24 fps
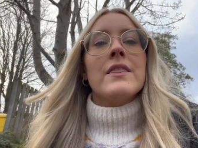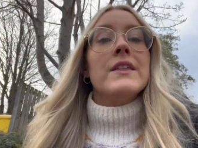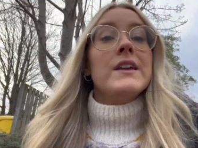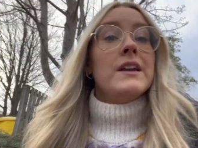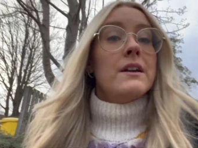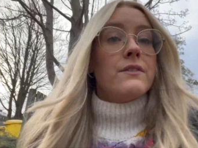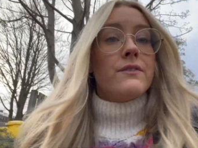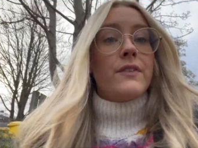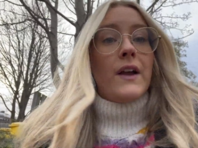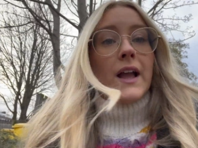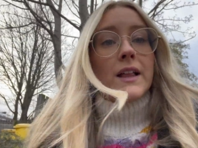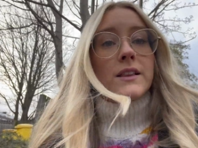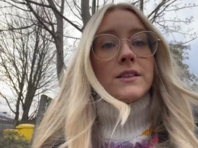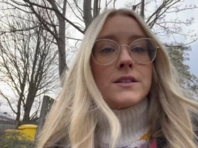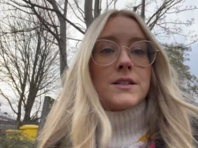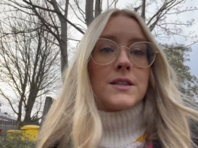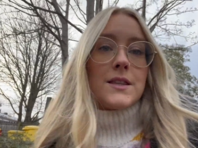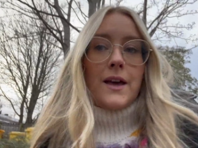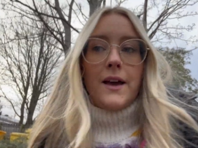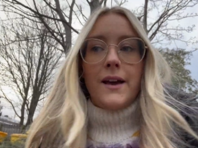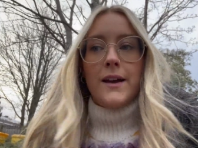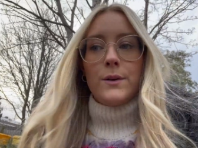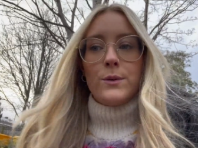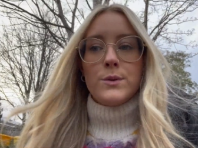the event
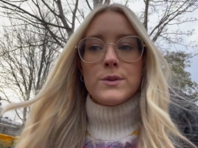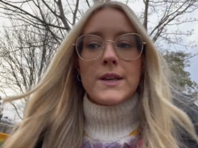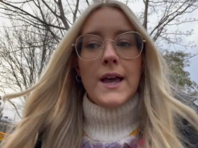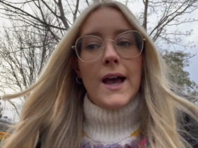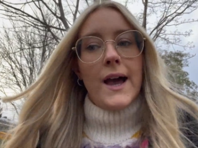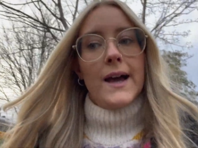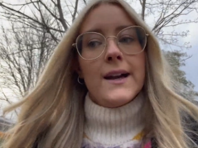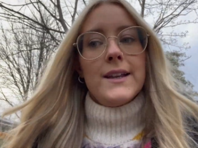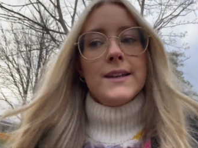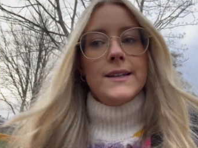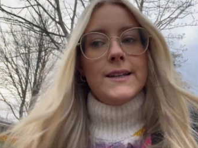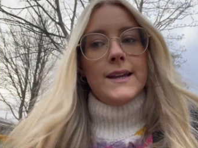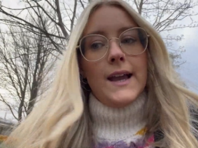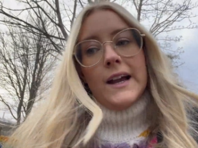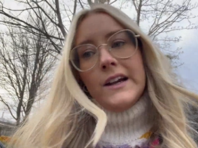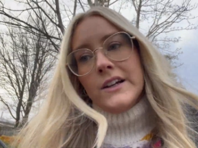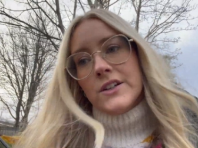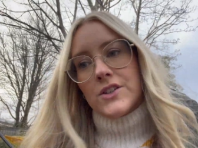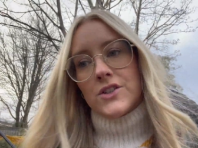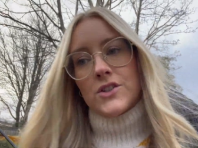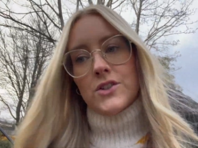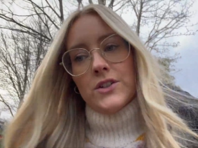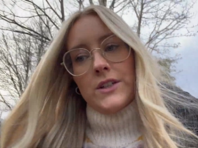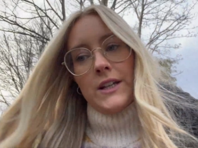that I was at
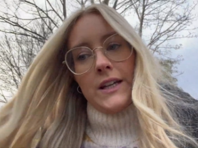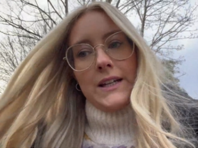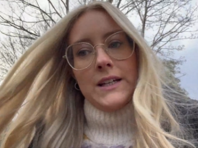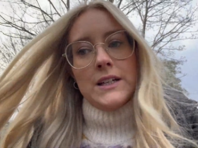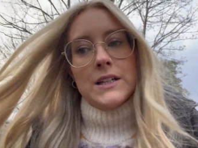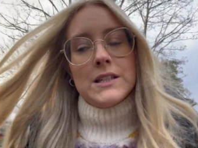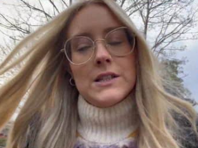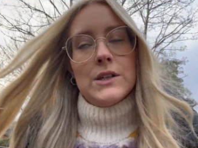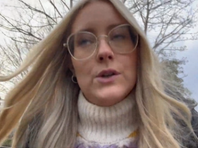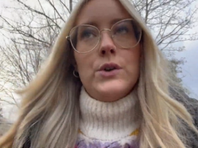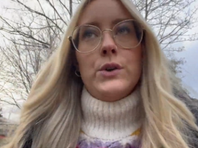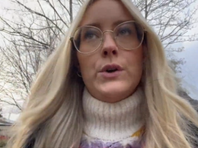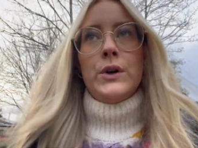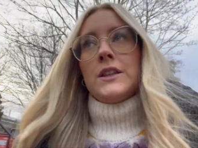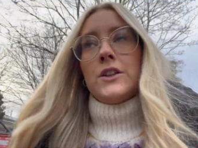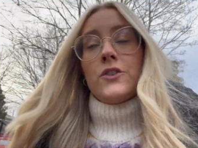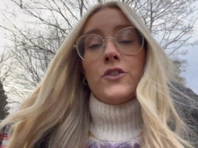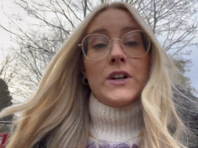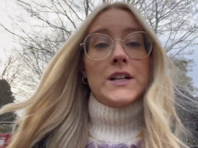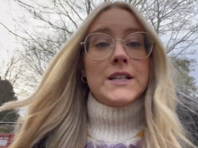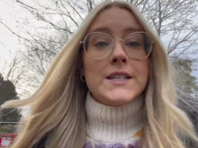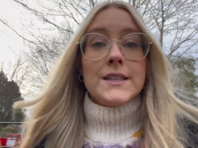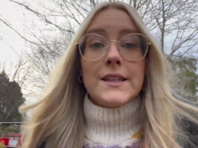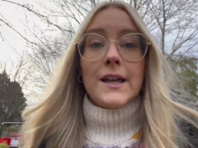yesterday. So
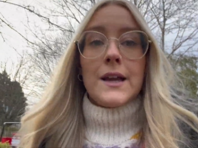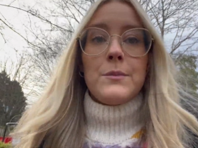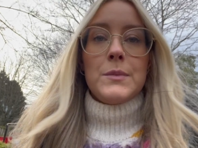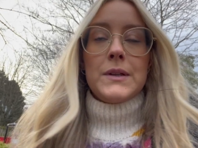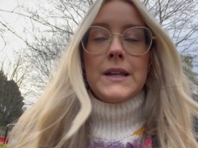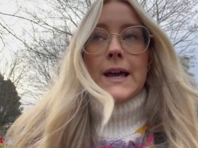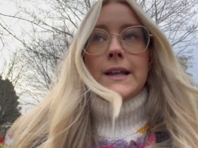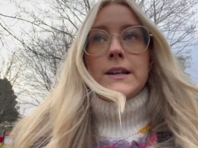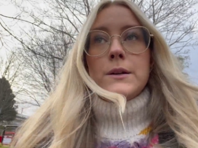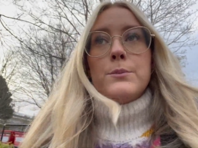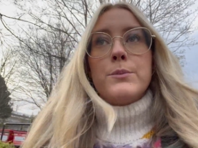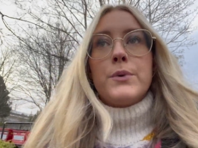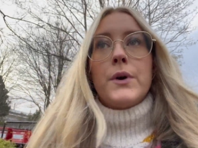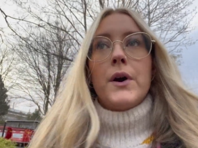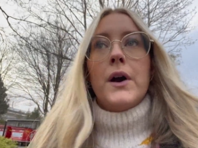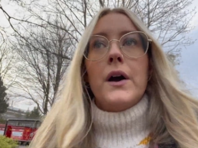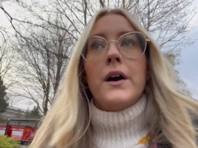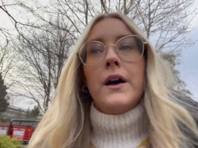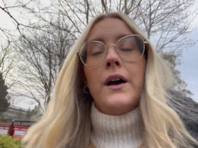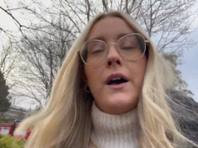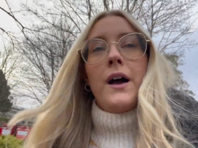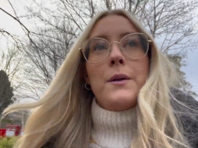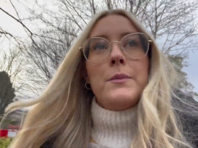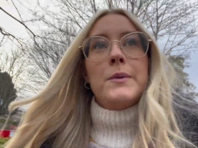the reason that I'm in
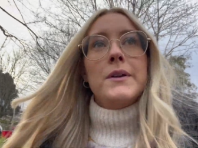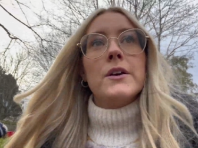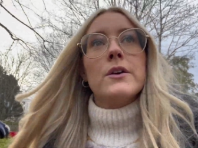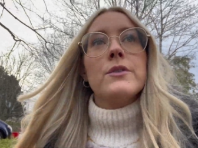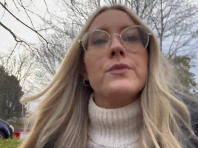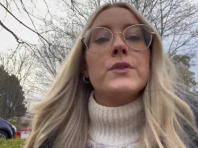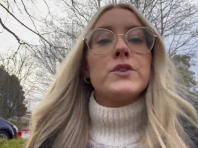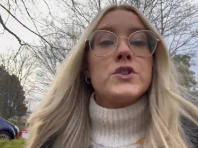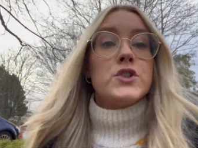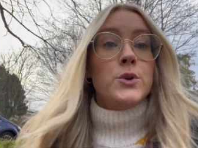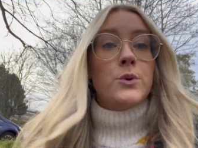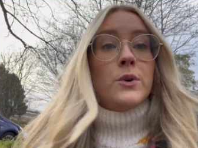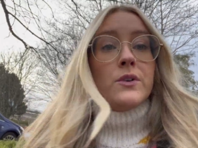Edinburgh, I'm here for two